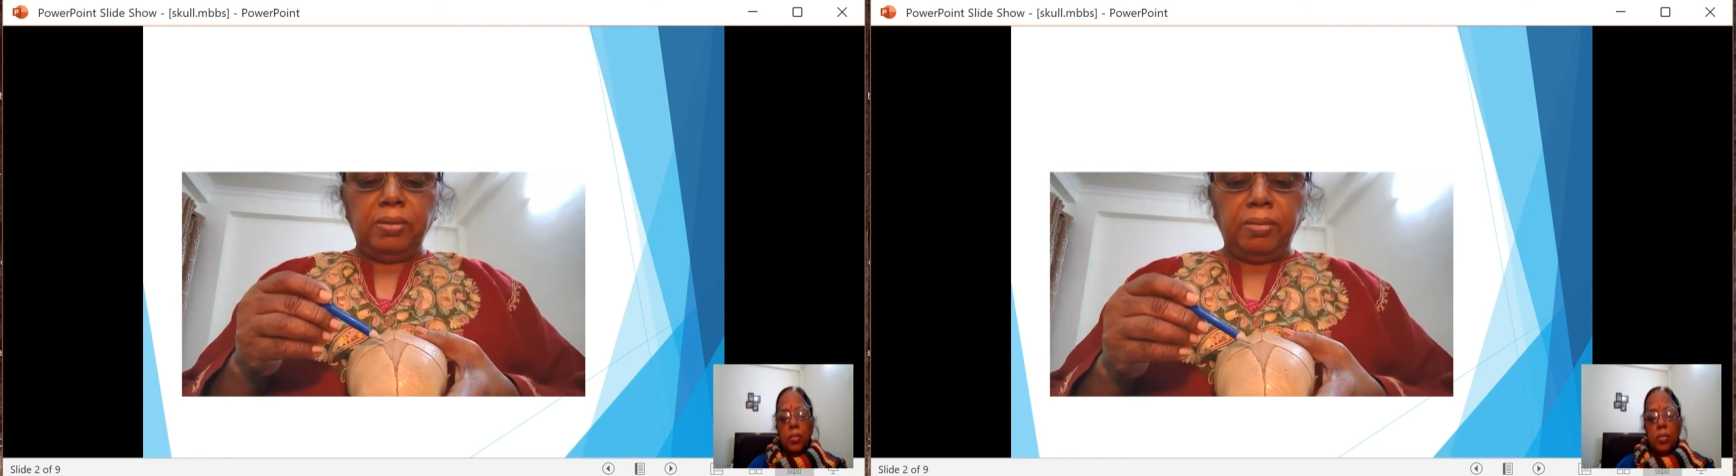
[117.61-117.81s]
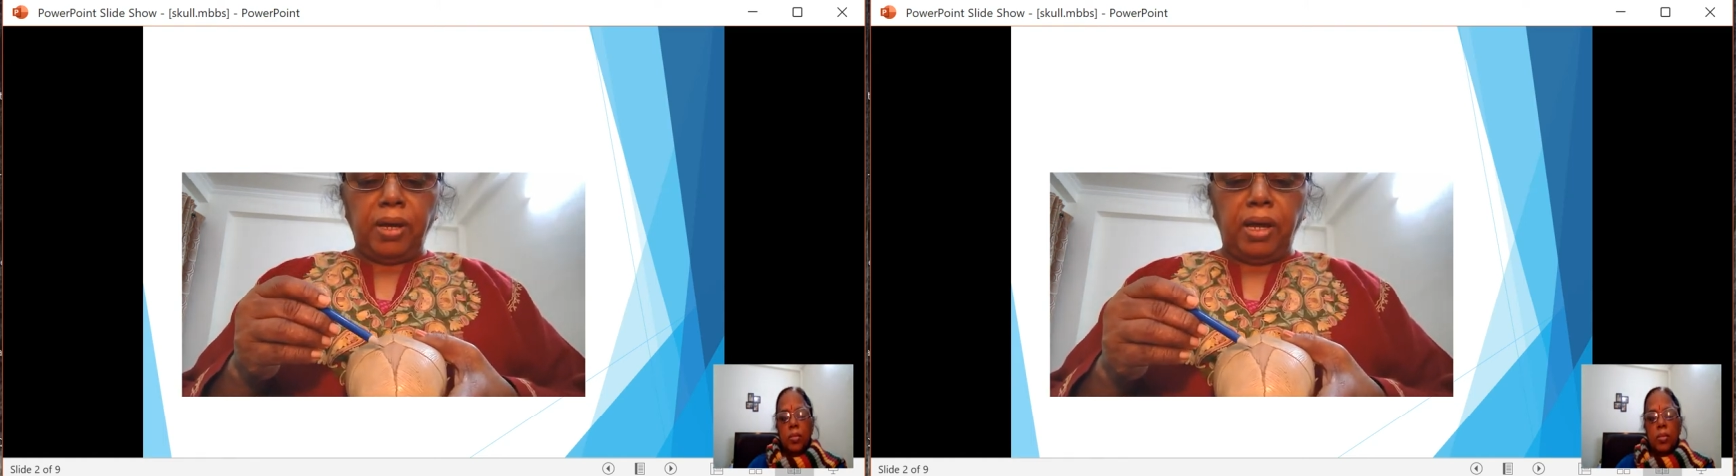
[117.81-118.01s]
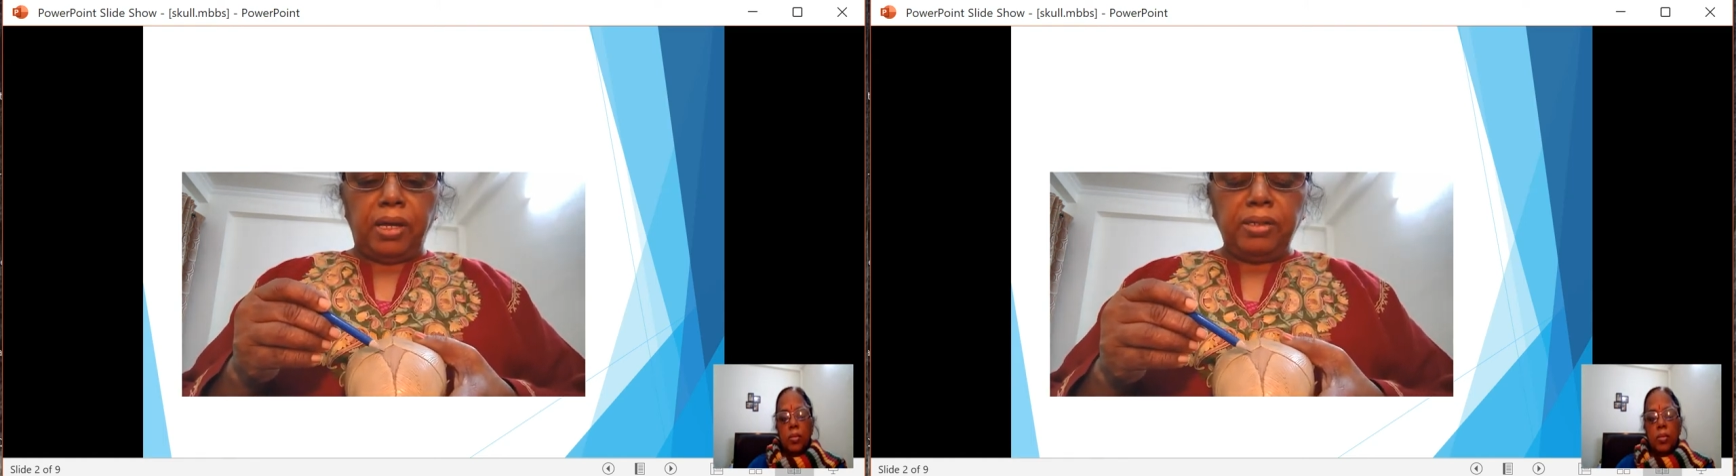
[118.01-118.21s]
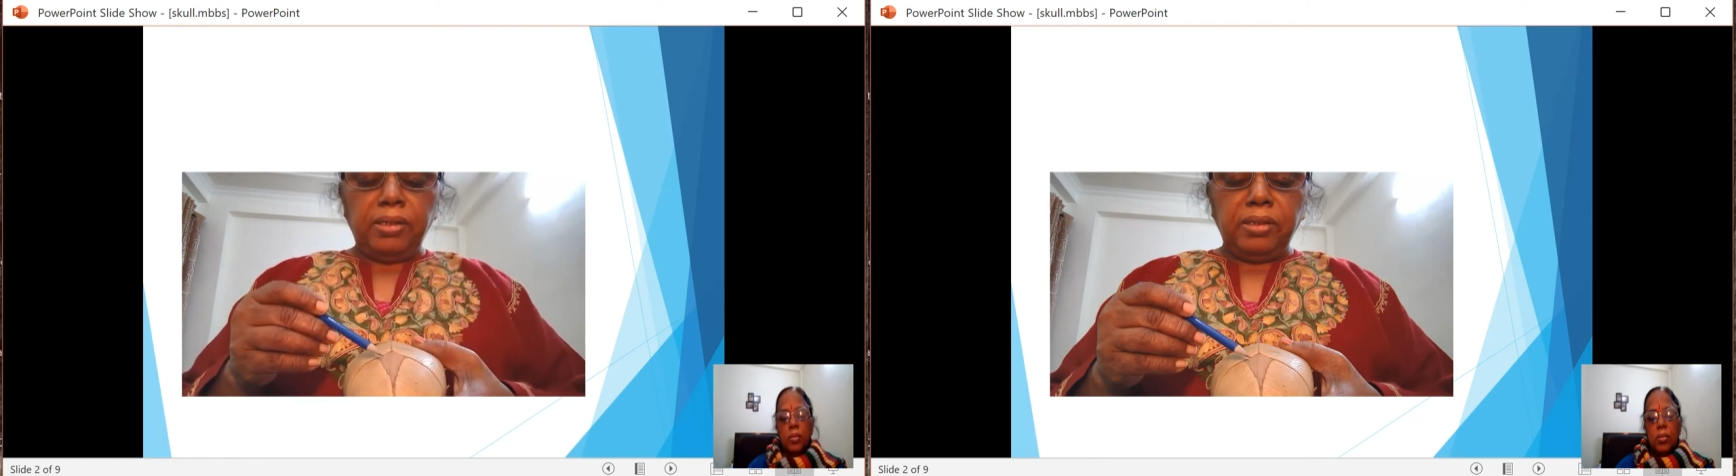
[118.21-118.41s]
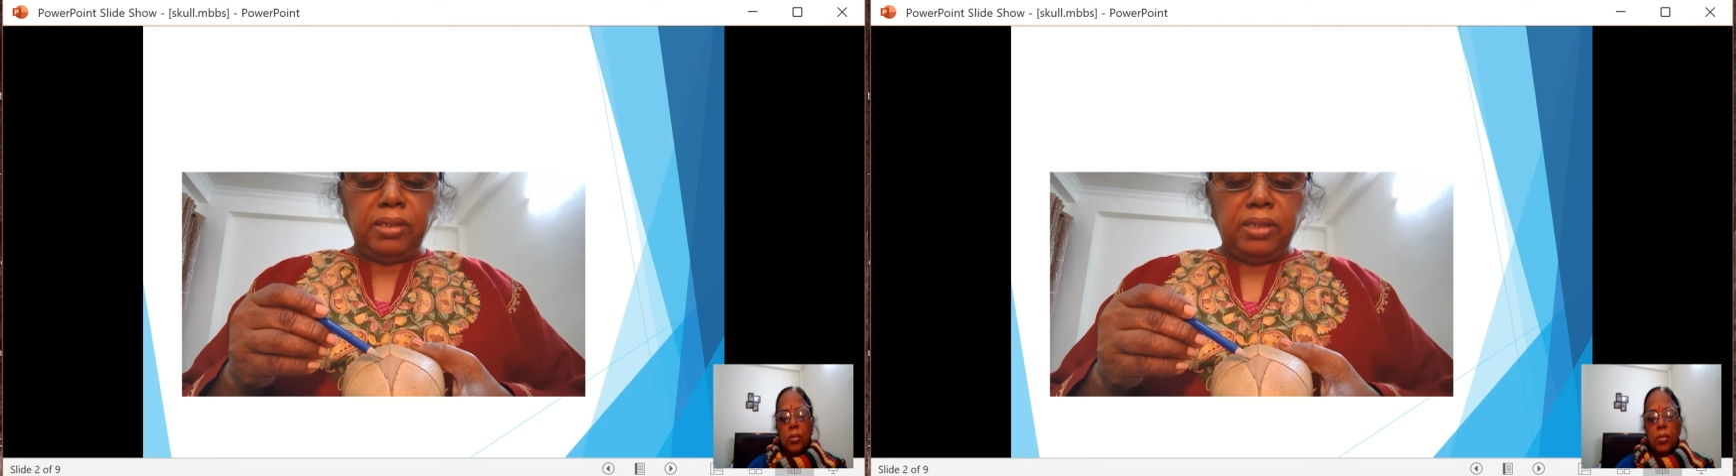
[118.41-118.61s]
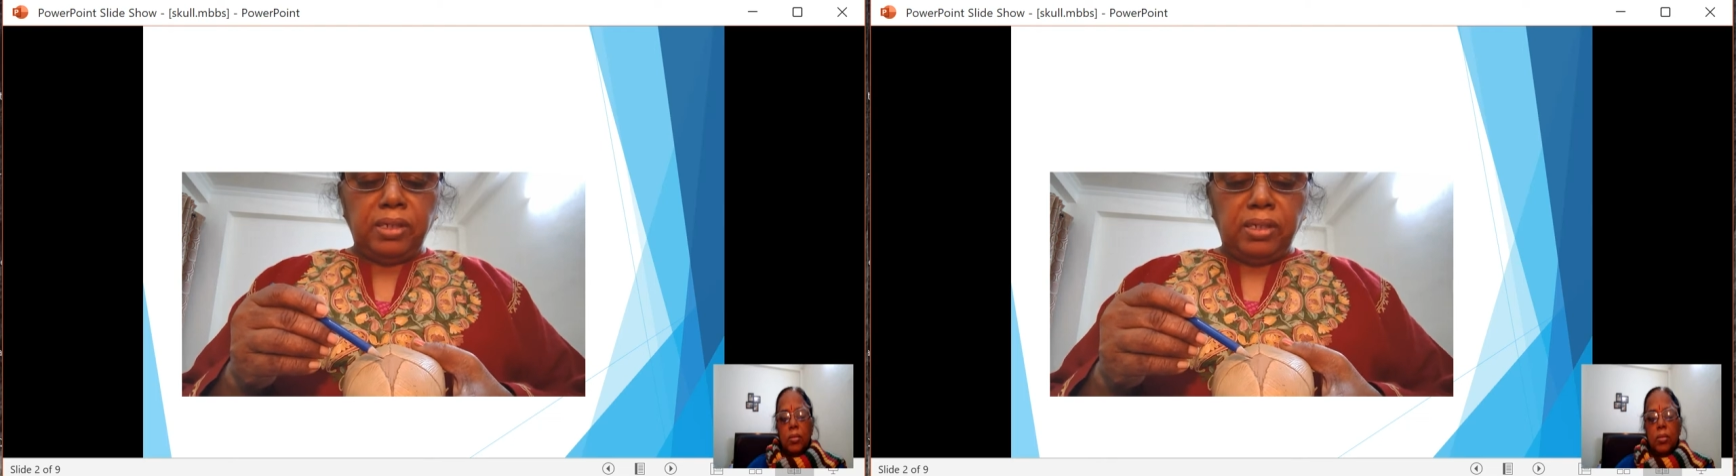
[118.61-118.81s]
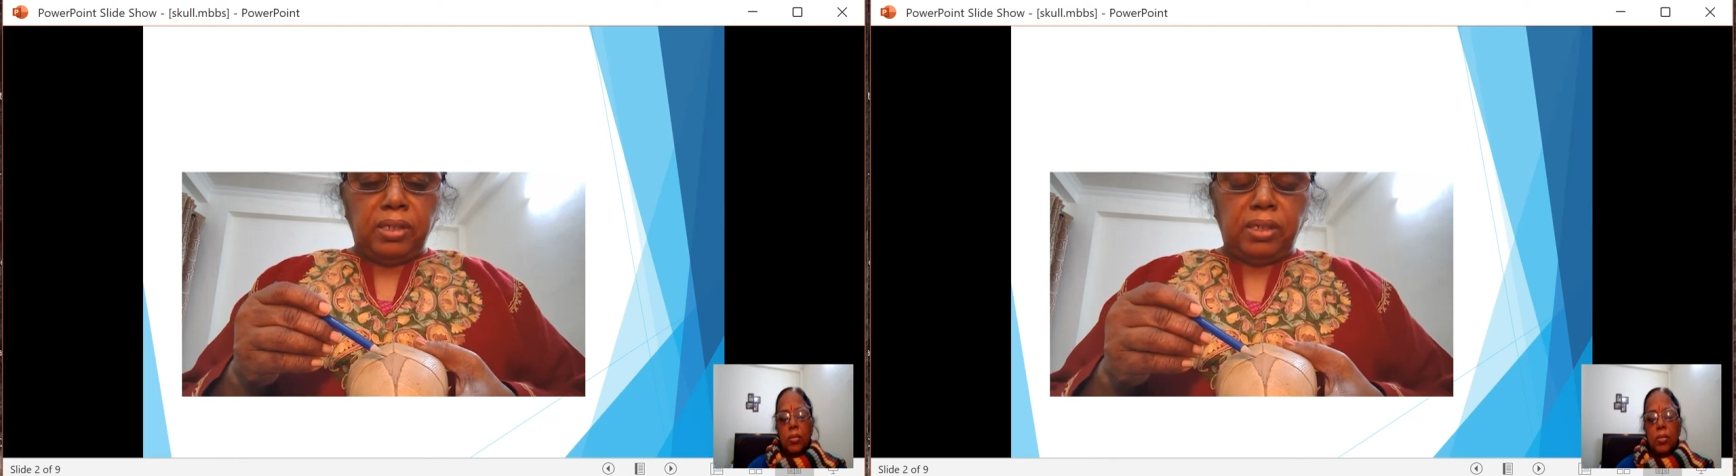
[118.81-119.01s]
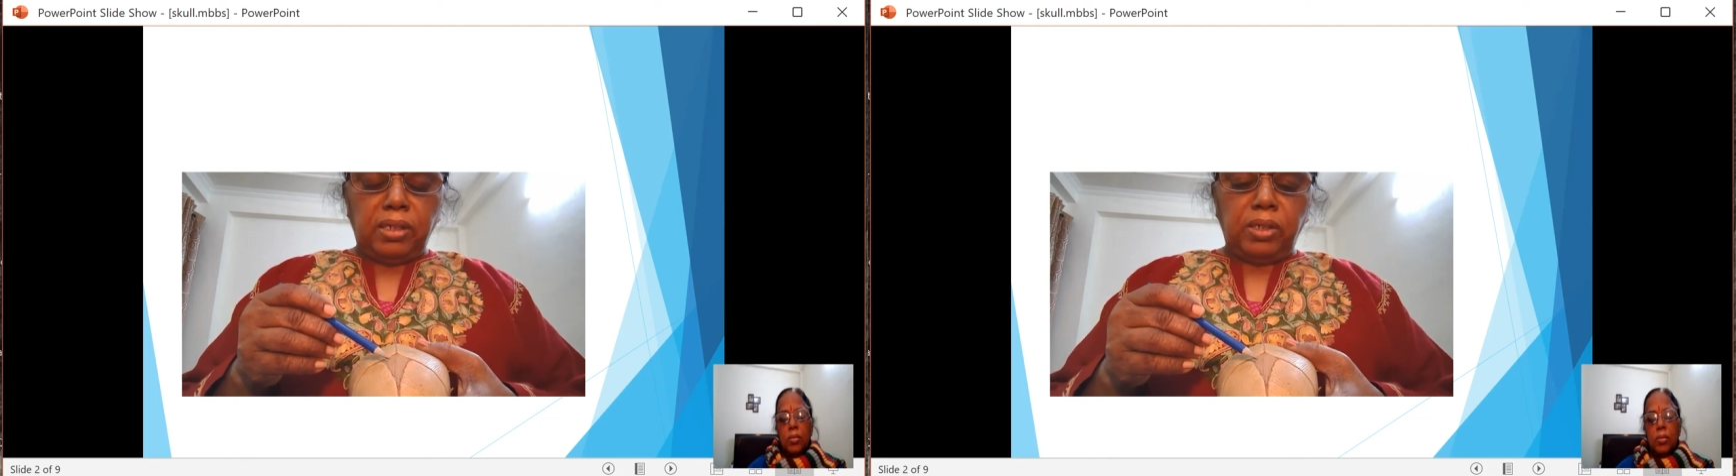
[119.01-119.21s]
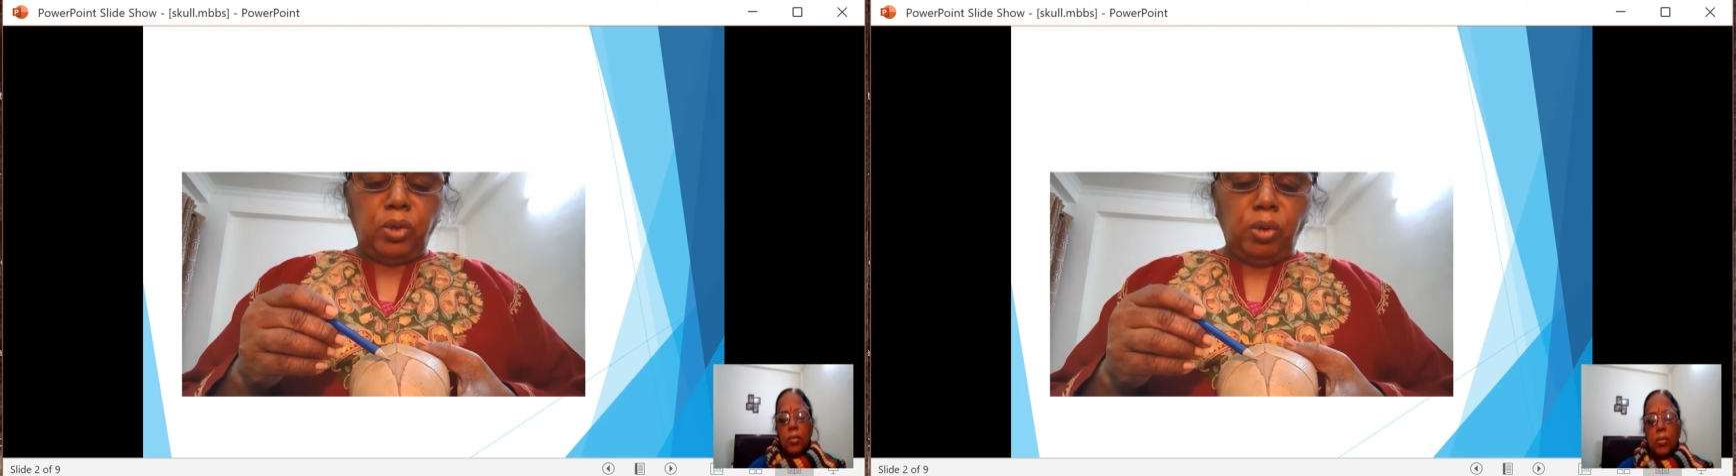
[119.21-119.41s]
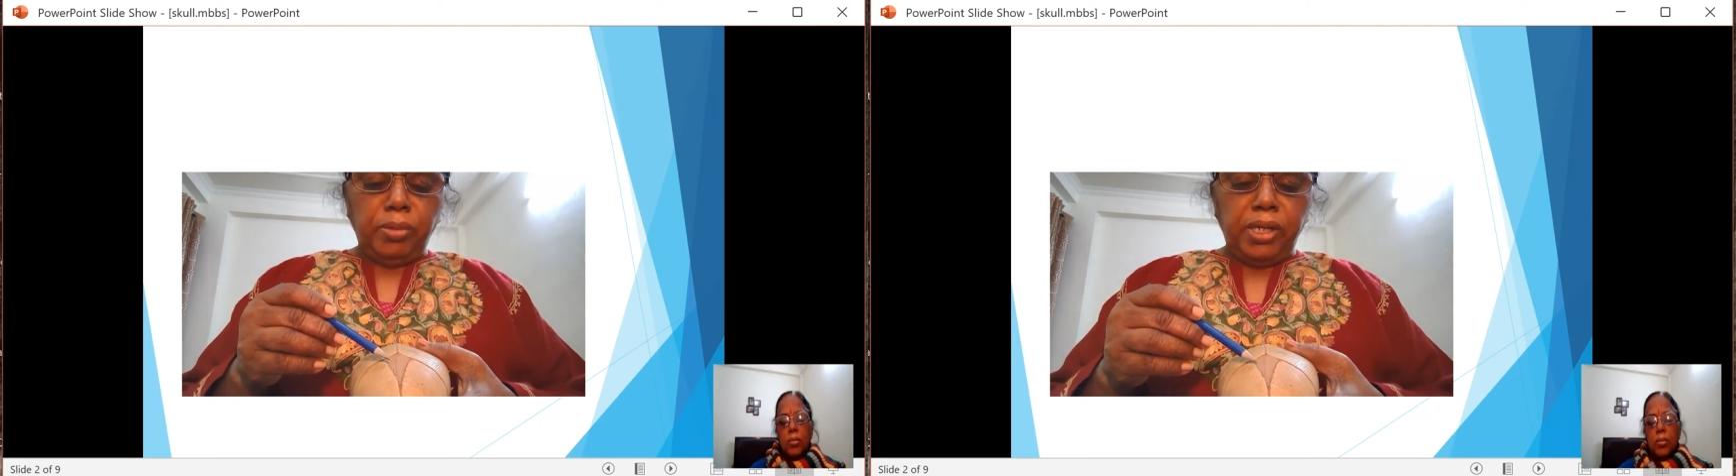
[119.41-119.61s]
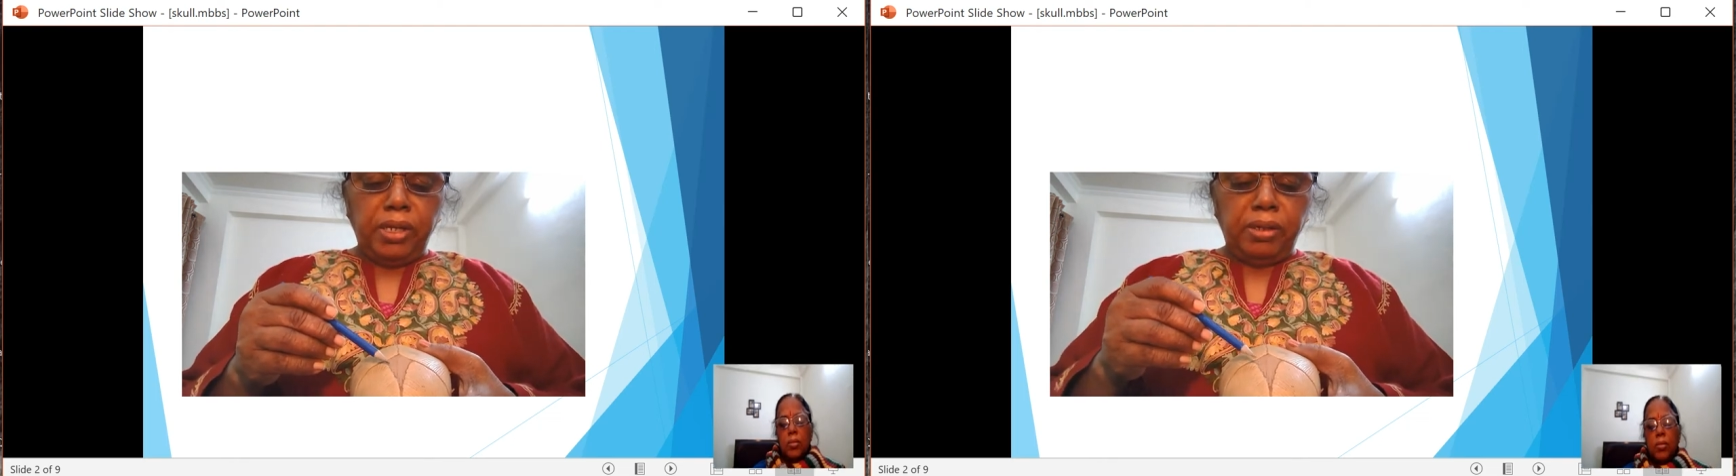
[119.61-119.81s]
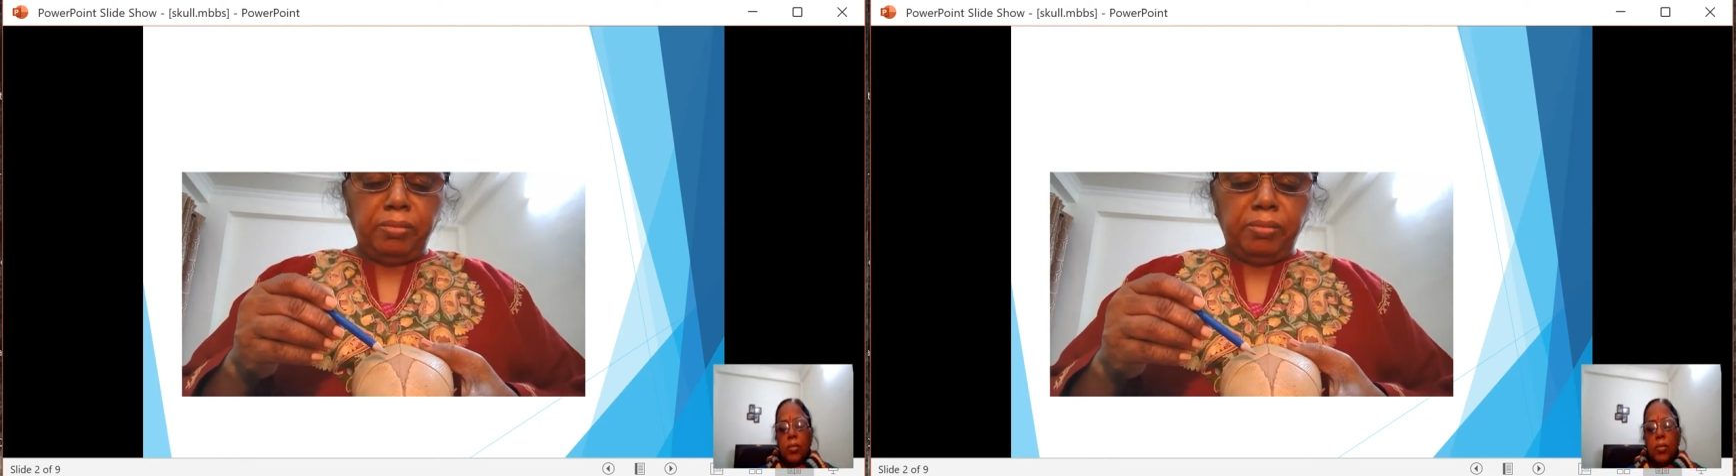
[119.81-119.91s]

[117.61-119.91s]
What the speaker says: and normally